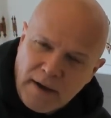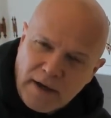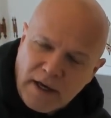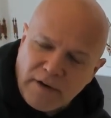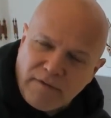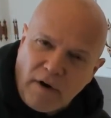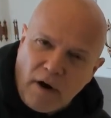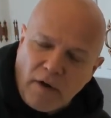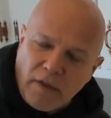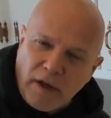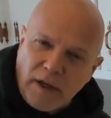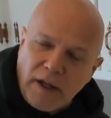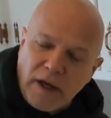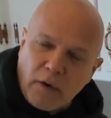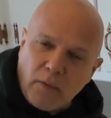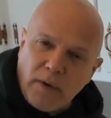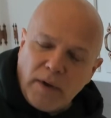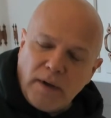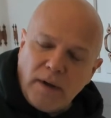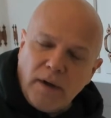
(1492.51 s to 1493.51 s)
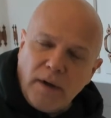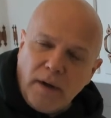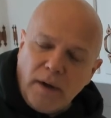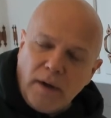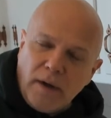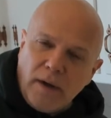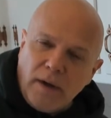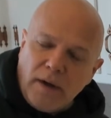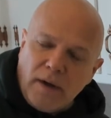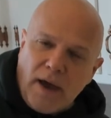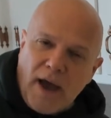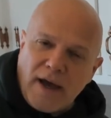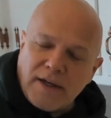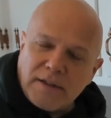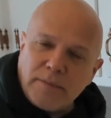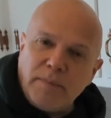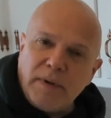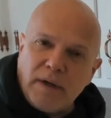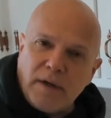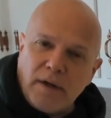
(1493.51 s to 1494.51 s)
if all the liquid
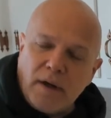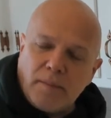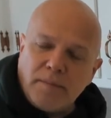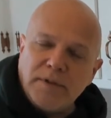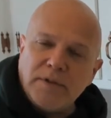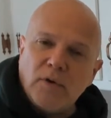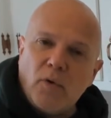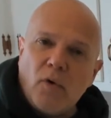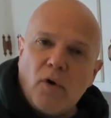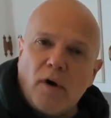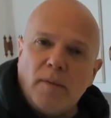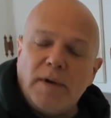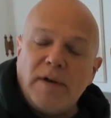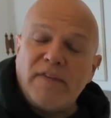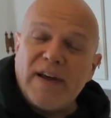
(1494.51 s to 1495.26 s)
has been absorbed.